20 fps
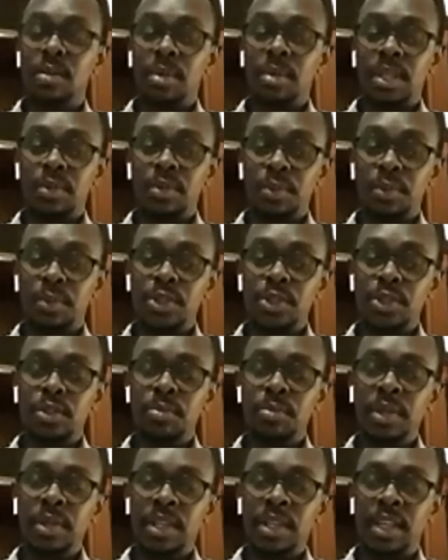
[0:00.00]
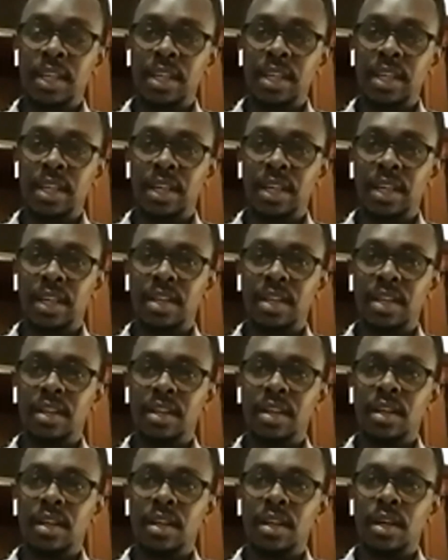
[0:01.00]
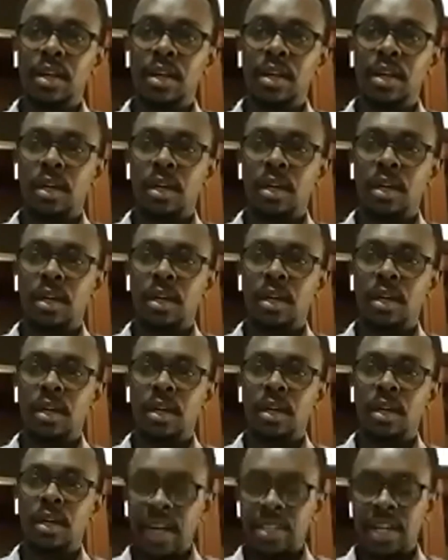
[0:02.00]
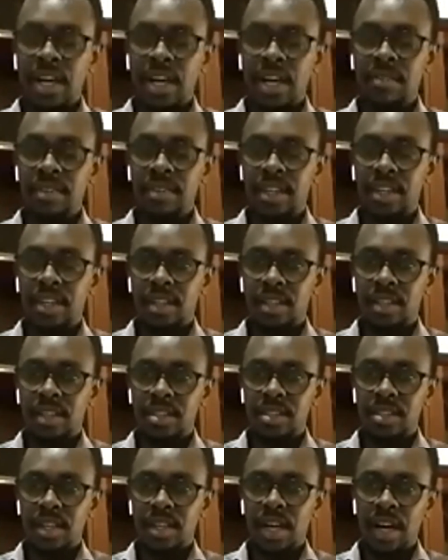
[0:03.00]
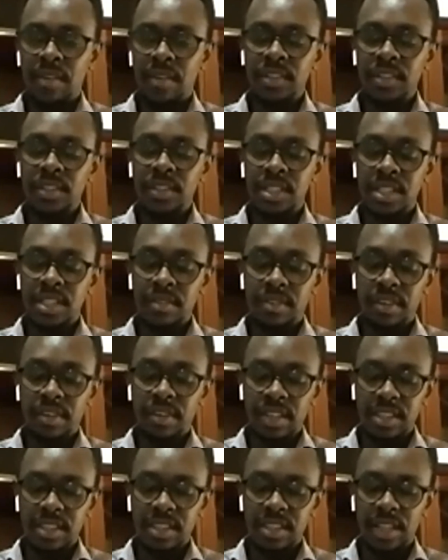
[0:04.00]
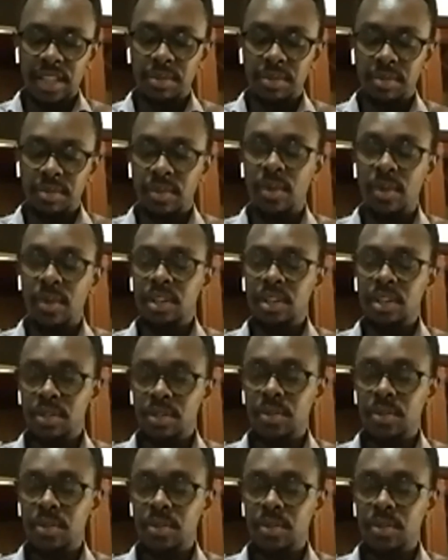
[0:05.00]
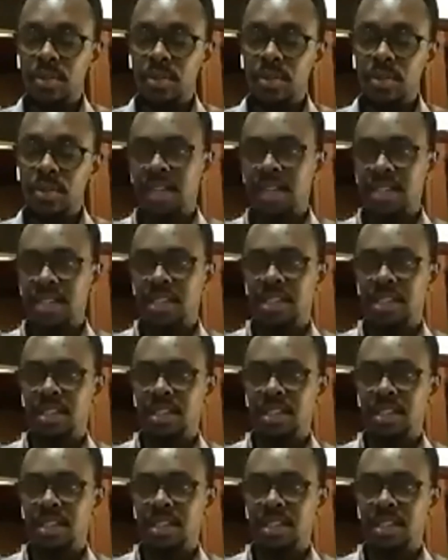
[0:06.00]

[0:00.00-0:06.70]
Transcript: But we should be thinking, we as Africans, after the sufferings that we've gone through in the past,